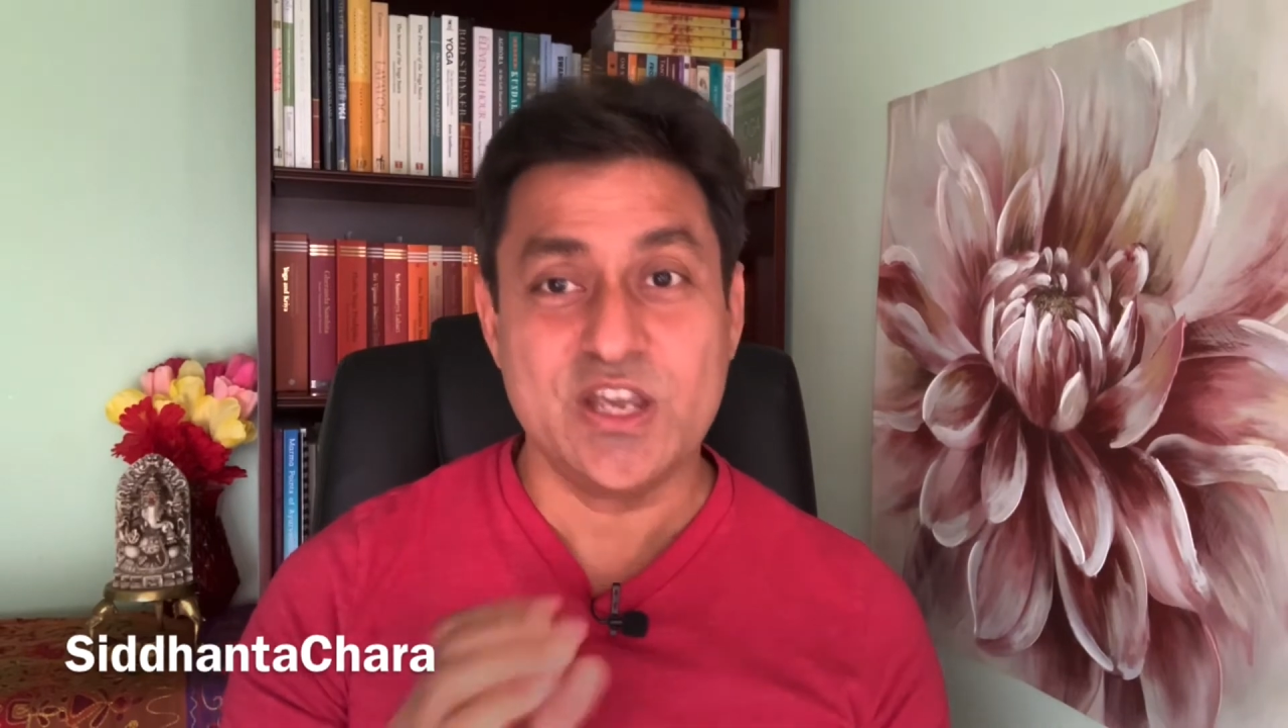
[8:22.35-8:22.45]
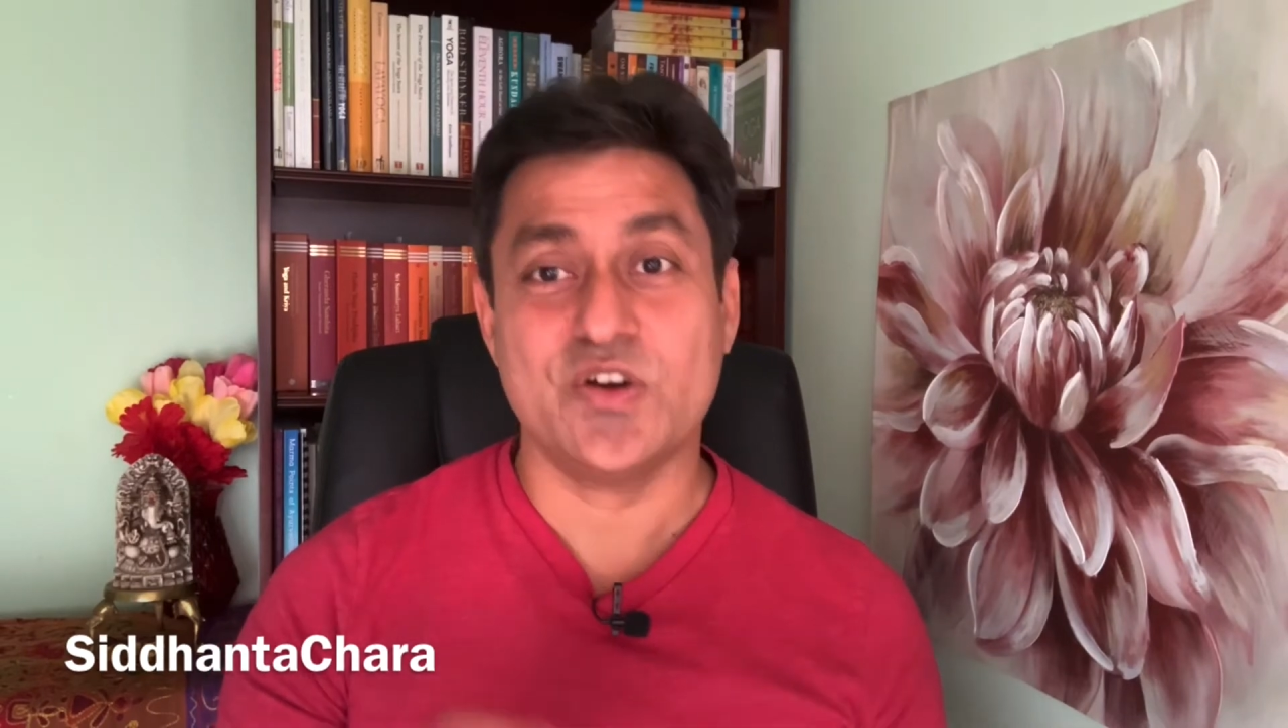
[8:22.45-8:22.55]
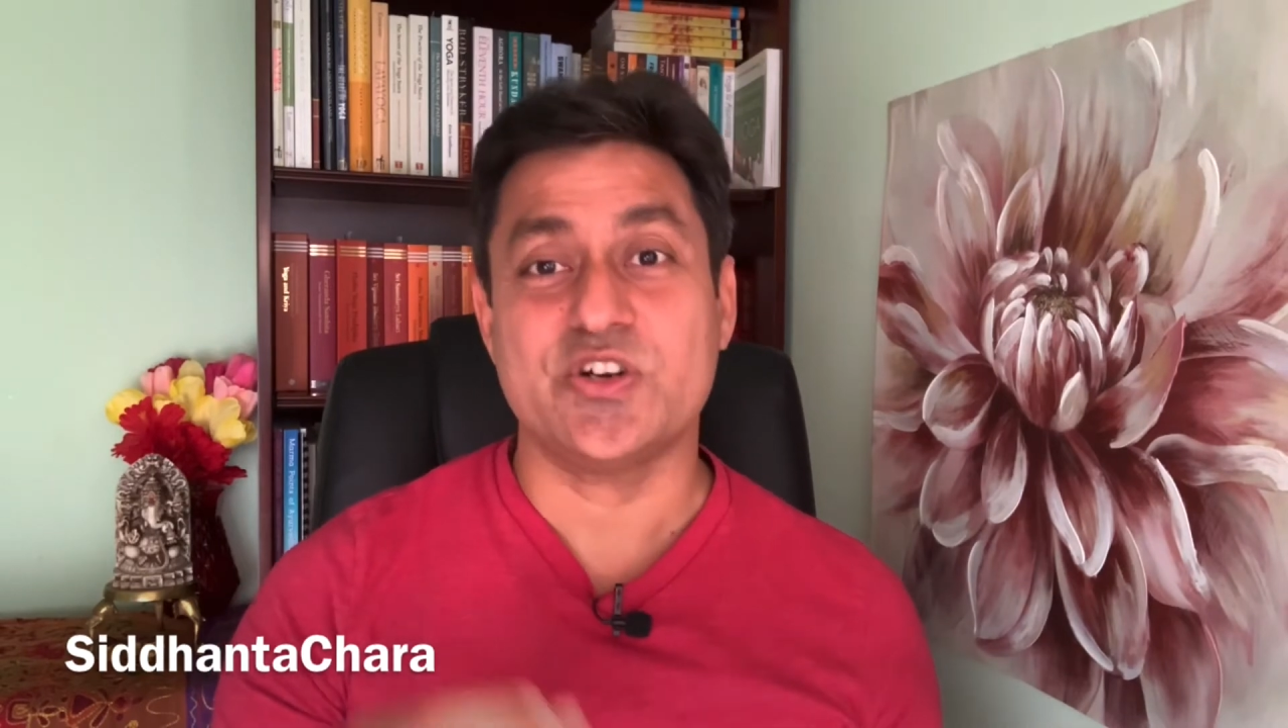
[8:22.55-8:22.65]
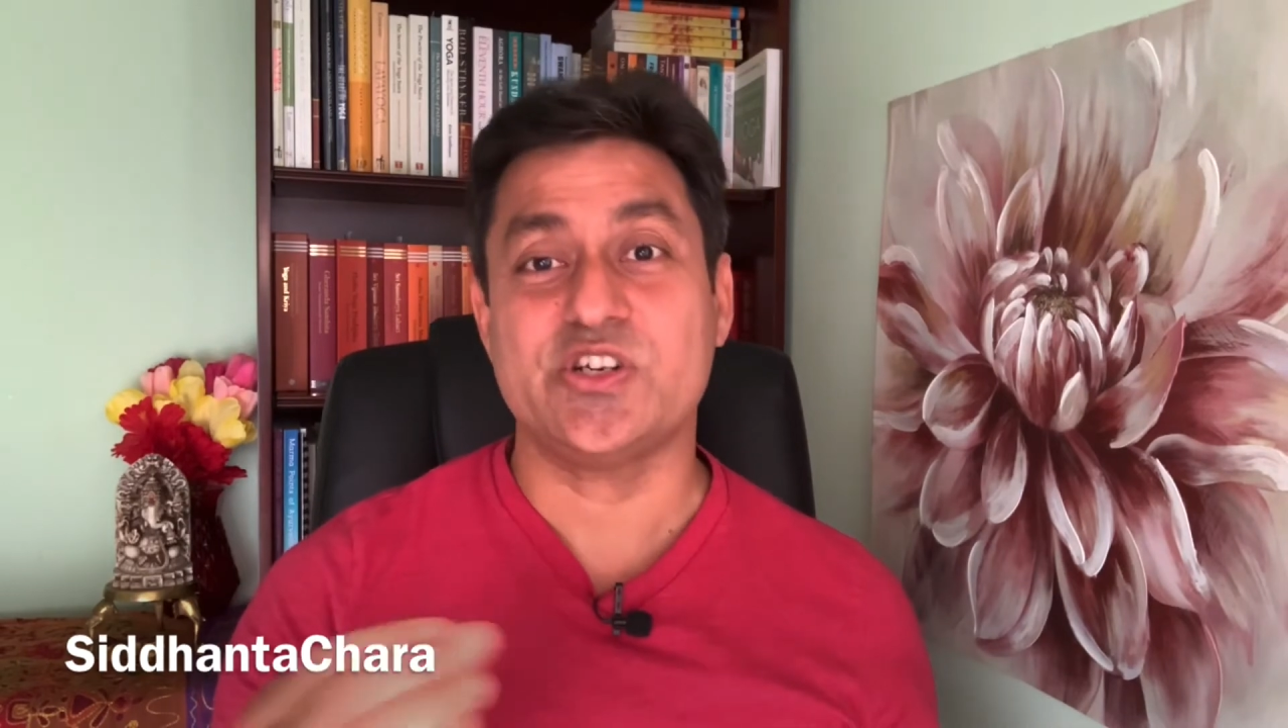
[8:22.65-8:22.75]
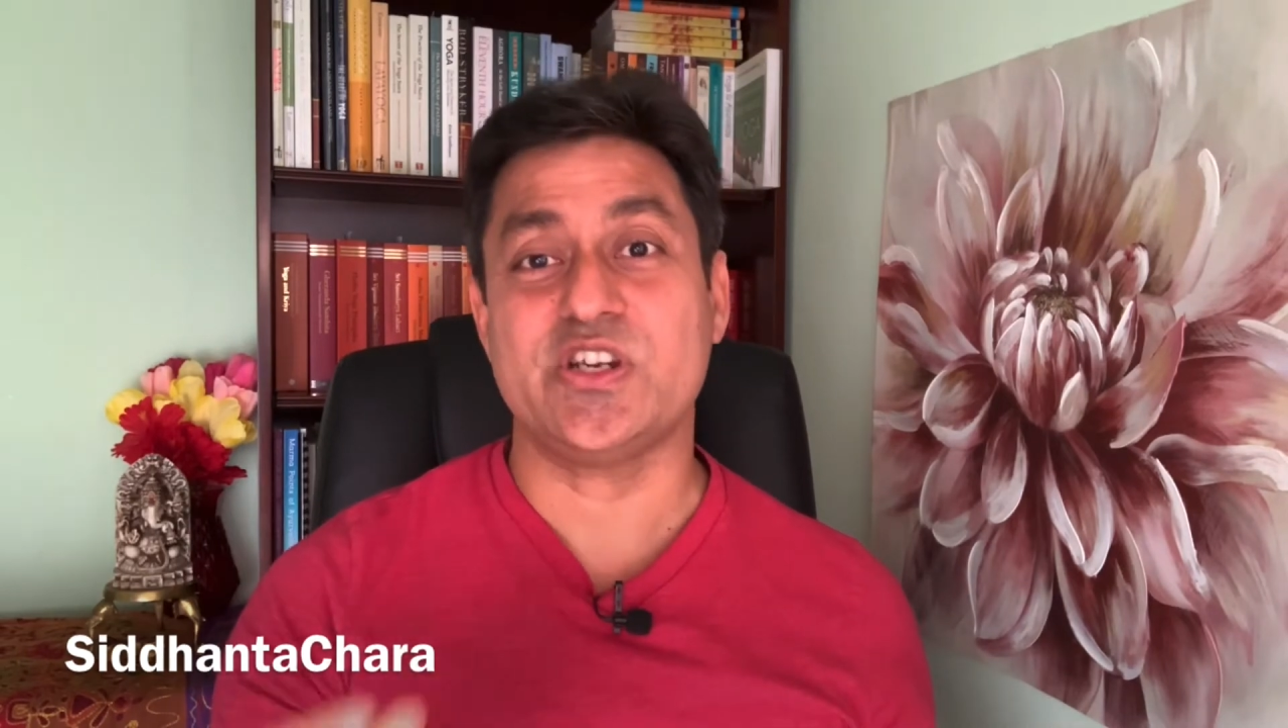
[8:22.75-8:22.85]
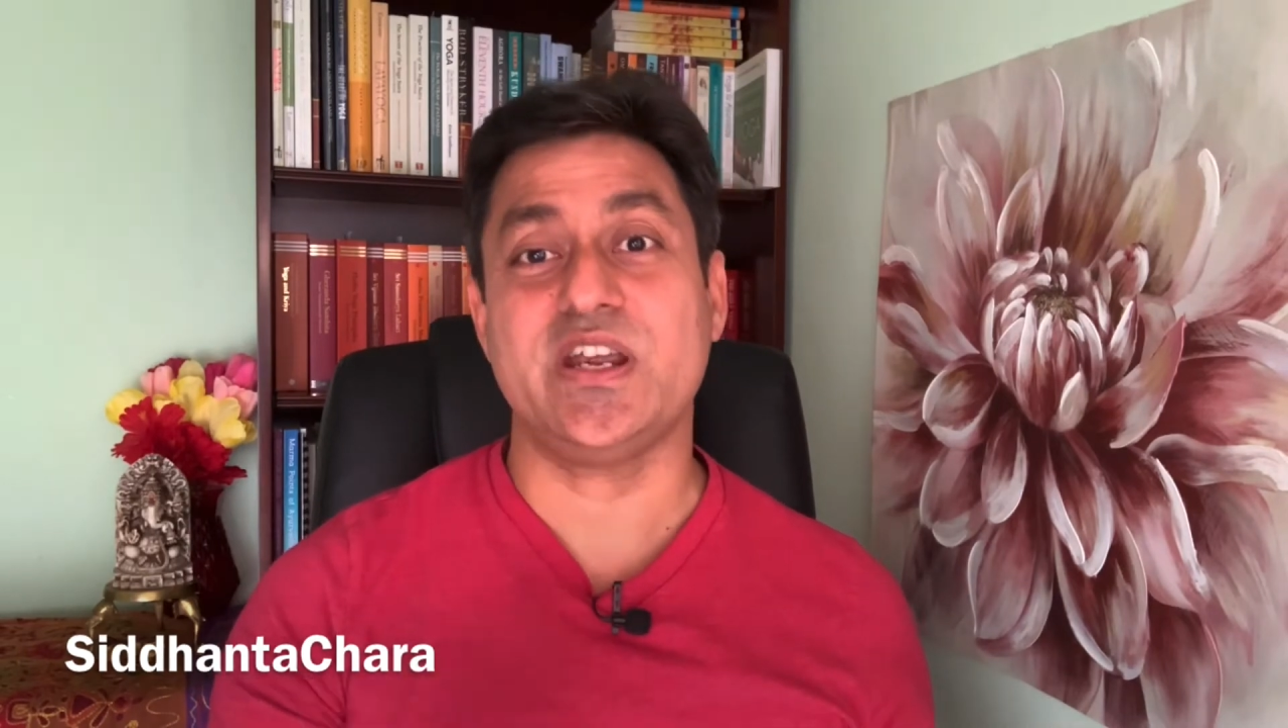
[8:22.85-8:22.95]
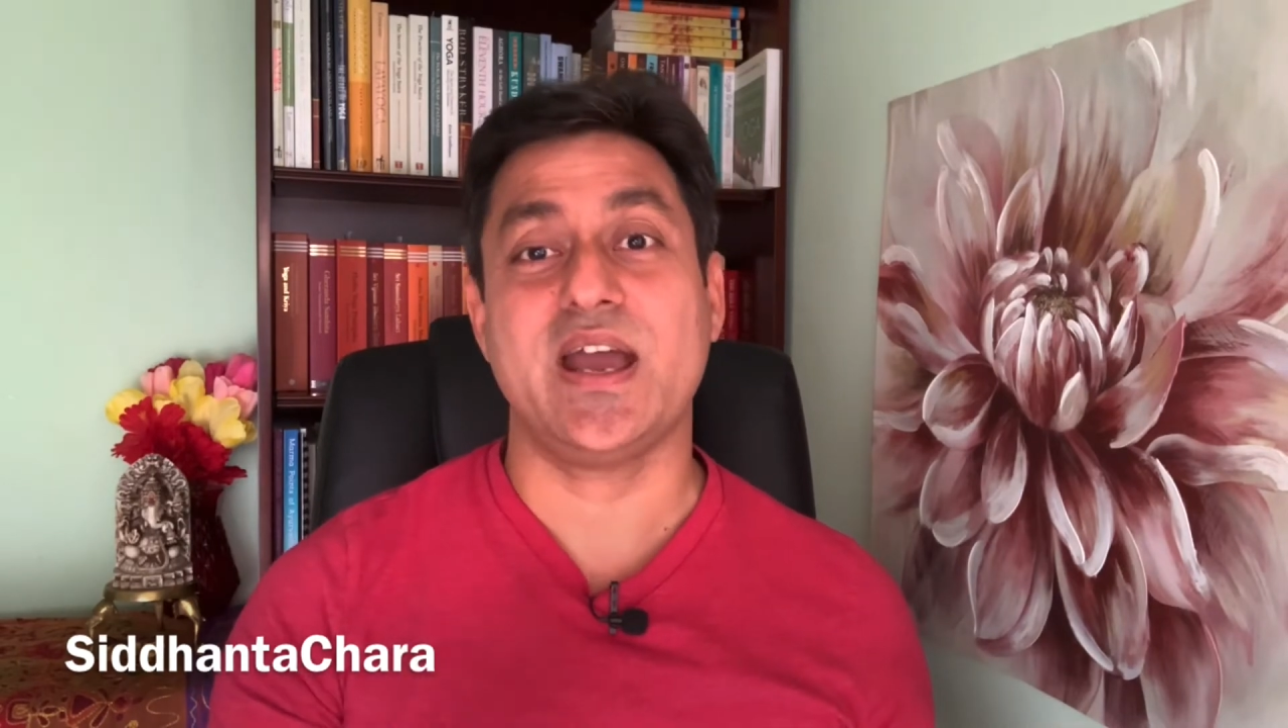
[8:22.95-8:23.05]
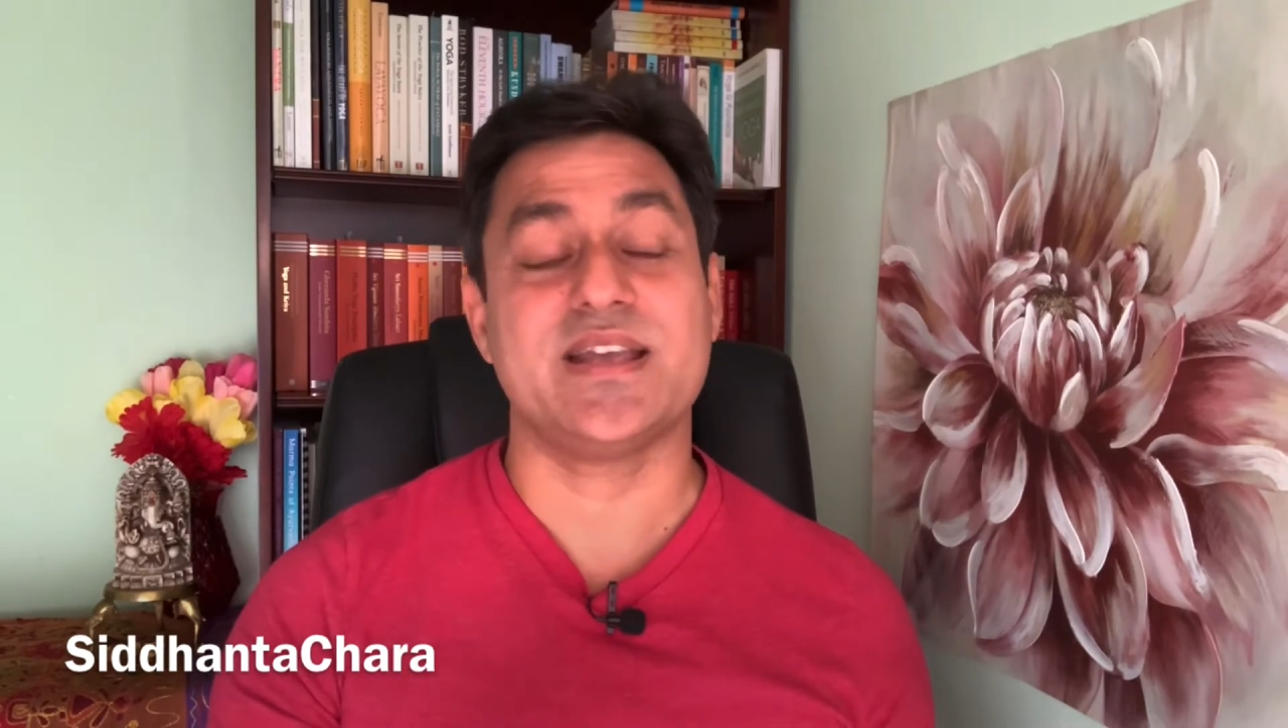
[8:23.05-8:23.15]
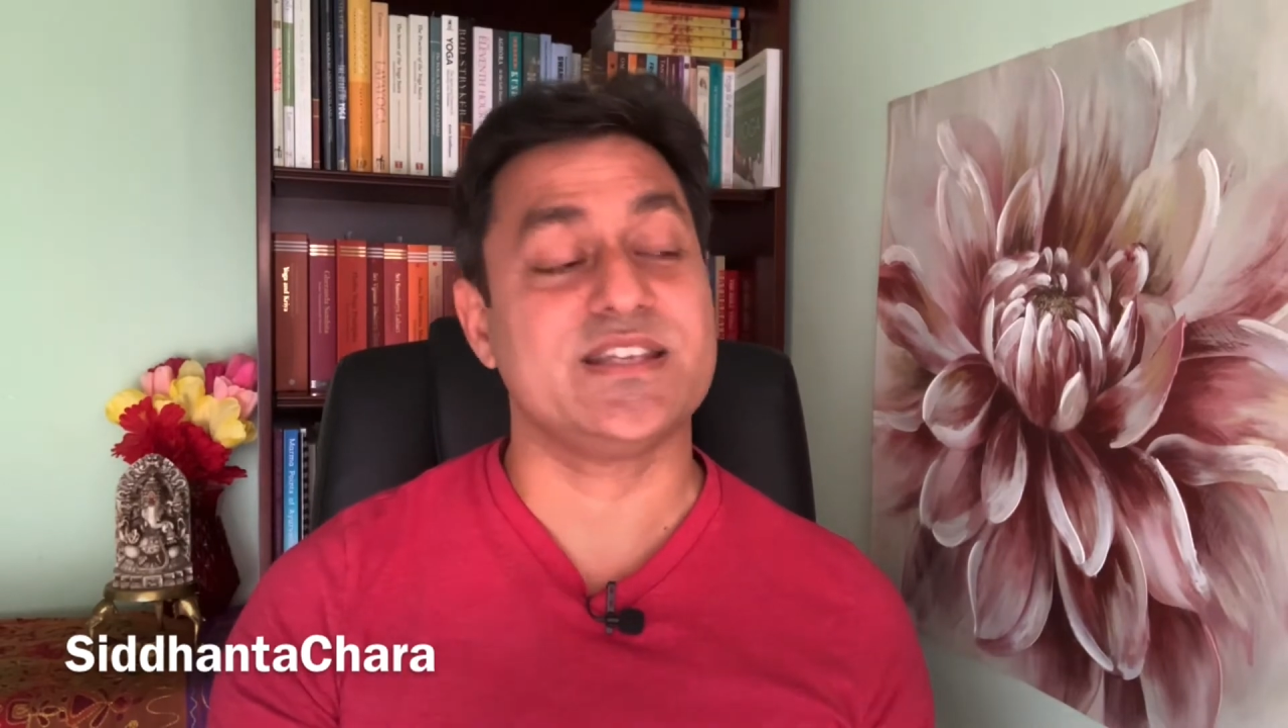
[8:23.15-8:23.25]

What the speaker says: or she has